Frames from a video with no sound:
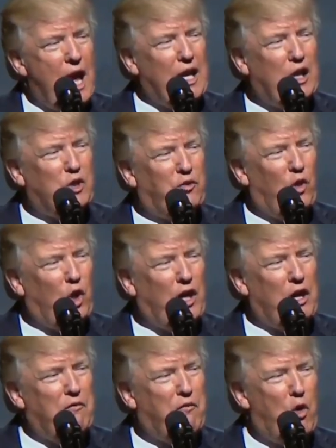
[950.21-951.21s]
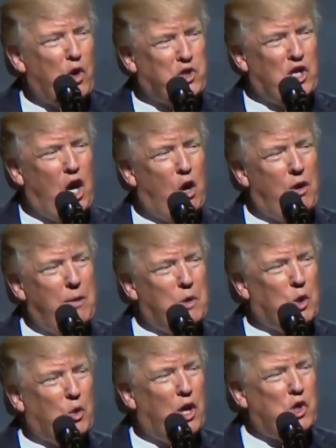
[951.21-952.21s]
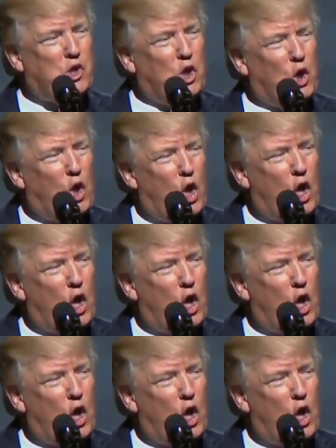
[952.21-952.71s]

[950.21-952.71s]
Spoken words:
And he's fully enforcing our immigration